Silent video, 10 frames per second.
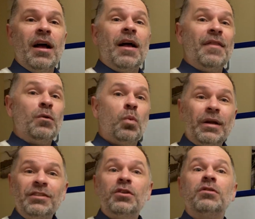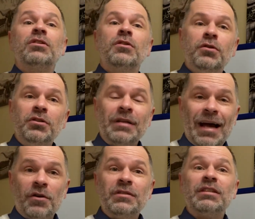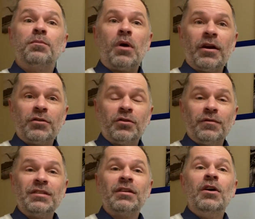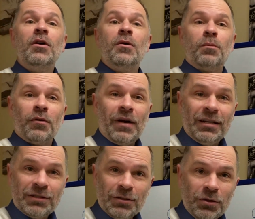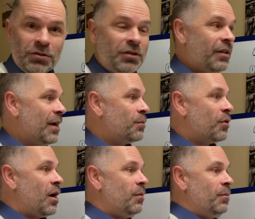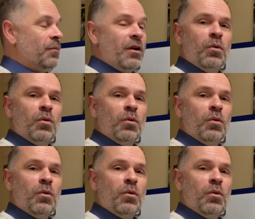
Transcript: And then what is your solution? How does this product service provide a solution to that problem?